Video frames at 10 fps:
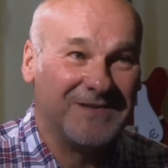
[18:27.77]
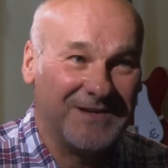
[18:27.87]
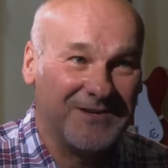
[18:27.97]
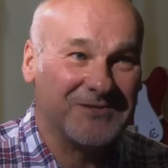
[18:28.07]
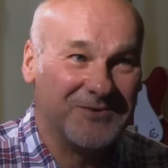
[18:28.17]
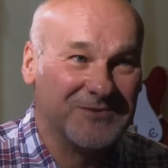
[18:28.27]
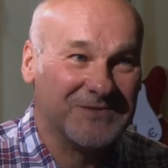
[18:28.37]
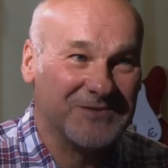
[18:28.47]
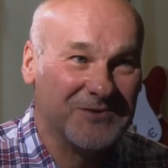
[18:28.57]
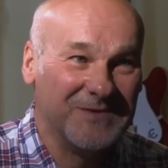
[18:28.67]
I got to go on
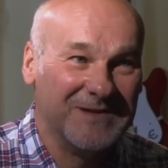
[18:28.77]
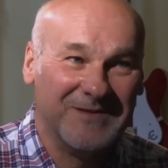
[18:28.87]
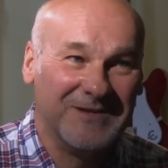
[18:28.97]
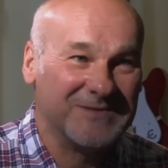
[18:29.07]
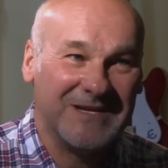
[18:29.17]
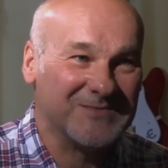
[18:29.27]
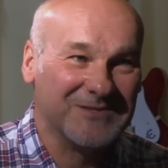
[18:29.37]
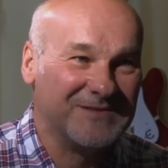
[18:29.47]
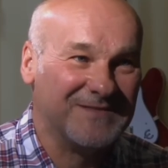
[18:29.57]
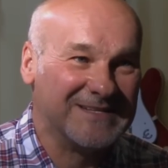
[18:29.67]
tour with him, and it was
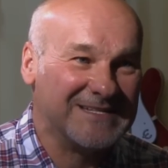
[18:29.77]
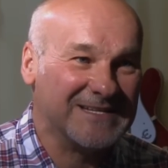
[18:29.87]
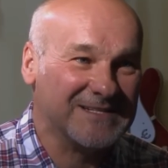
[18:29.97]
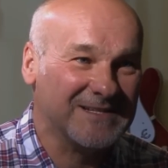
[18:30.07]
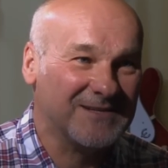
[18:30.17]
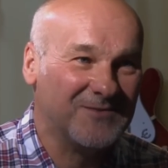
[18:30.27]
absolutely fantastic.